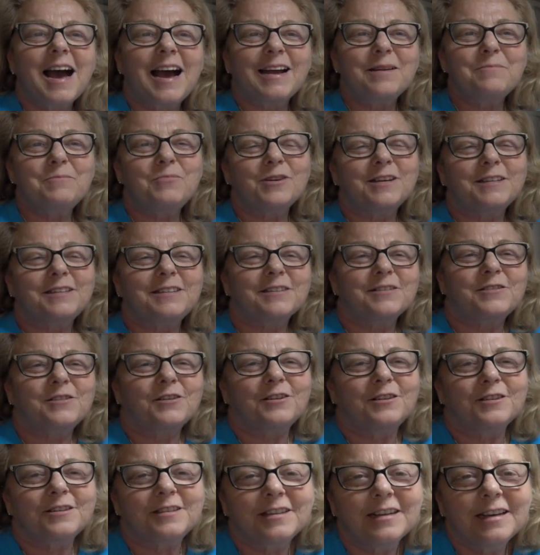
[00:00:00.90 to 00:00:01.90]
Hi, boys and
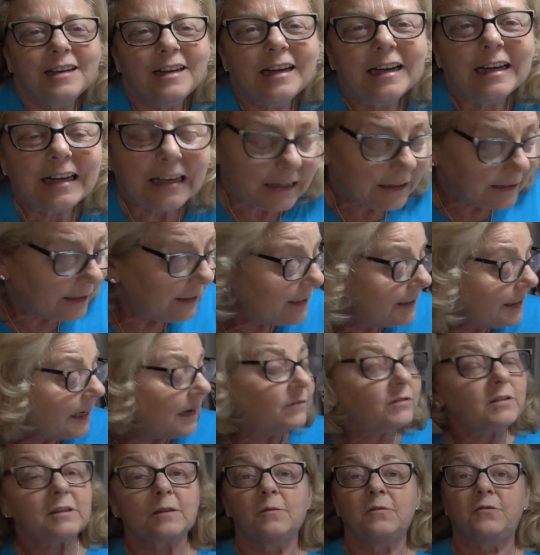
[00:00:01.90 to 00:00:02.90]
girls. Let's
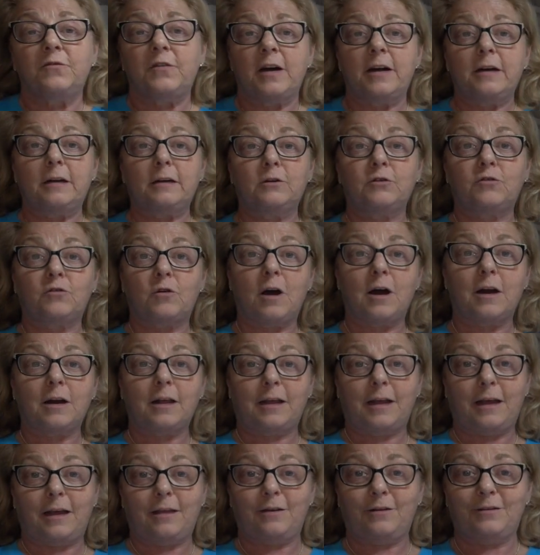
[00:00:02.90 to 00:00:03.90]
have some fun and draw
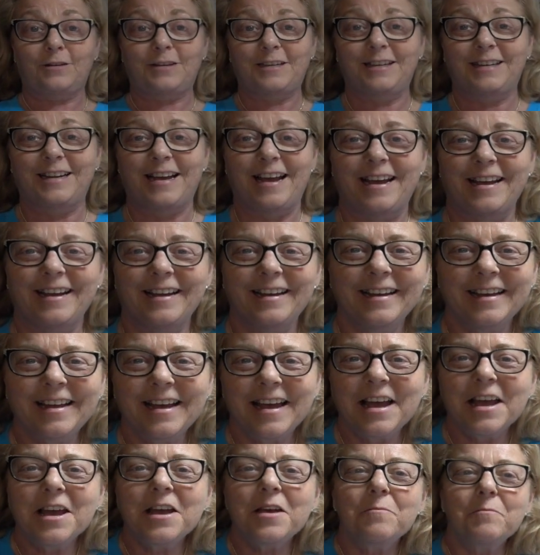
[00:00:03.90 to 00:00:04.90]
together today.
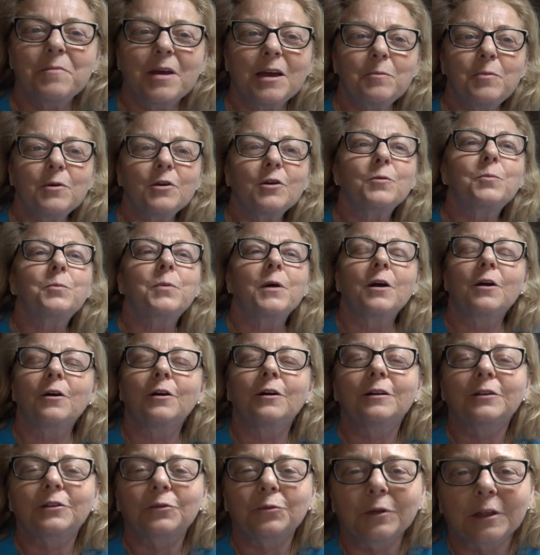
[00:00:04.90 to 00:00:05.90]
Maybe your
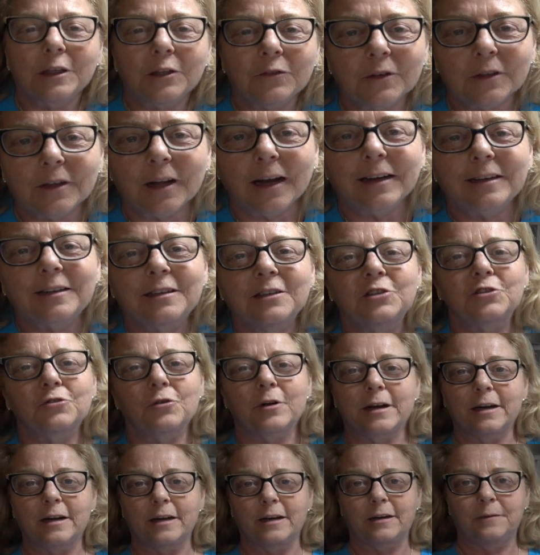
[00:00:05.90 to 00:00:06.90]
parents would even like to
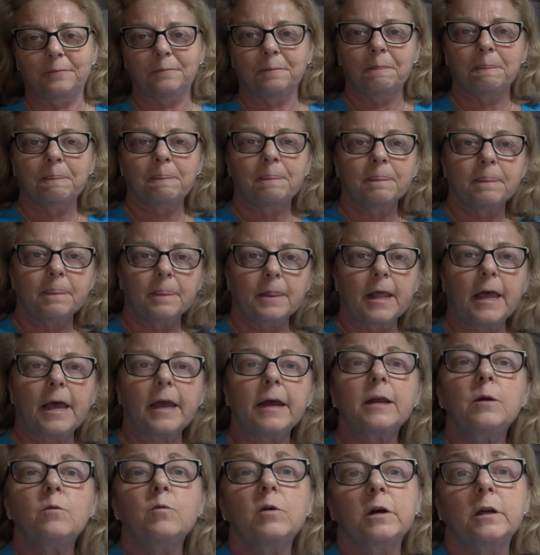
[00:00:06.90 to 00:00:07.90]
join in.
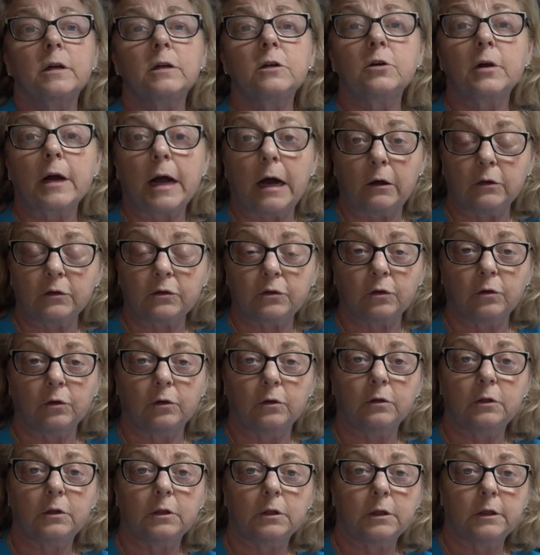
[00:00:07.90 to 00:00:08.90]
Anyone in your
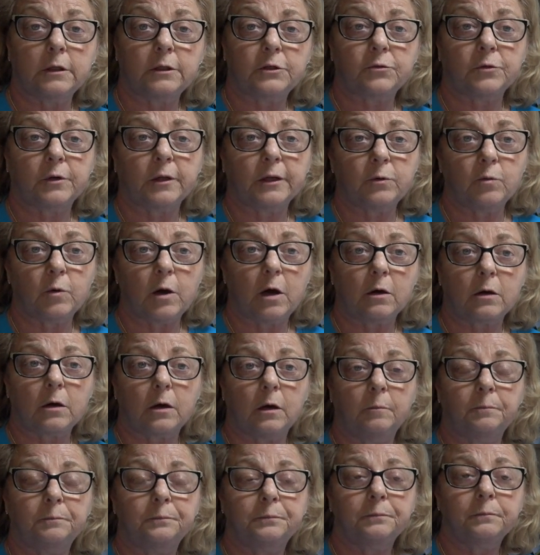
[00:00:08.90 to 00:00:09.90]
household is really
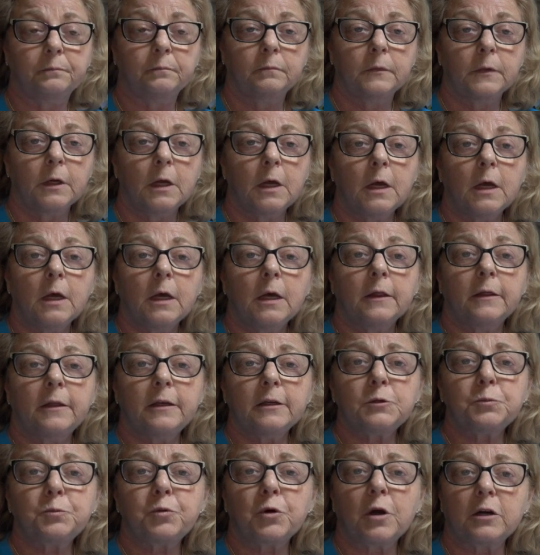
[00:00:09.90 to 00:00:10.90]
welcome.
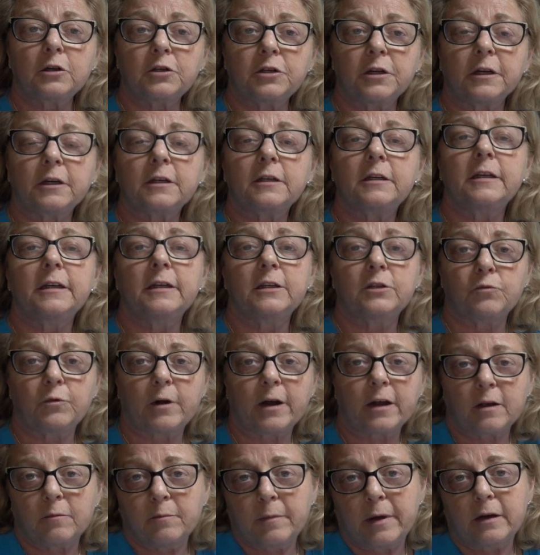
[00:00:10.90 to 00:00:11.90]
This project is
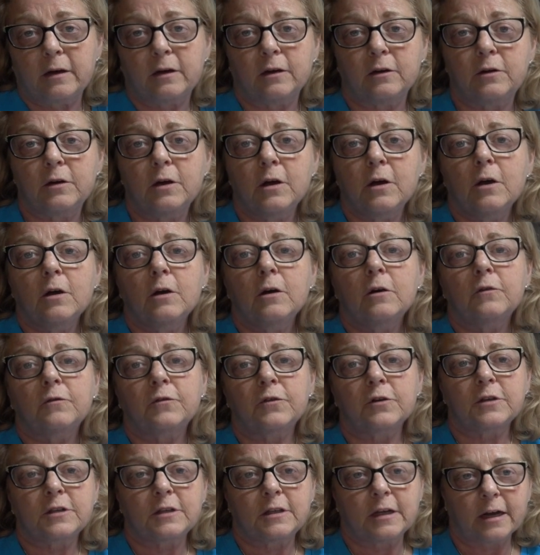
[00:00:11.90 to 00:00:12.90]
recommended
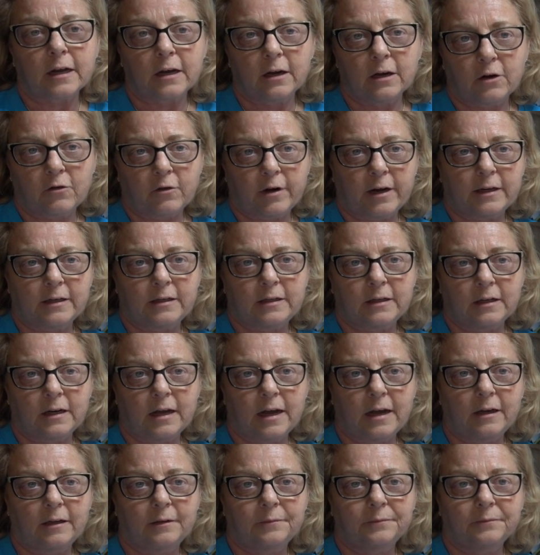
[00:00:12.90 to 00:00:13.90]
for 2nd grade today.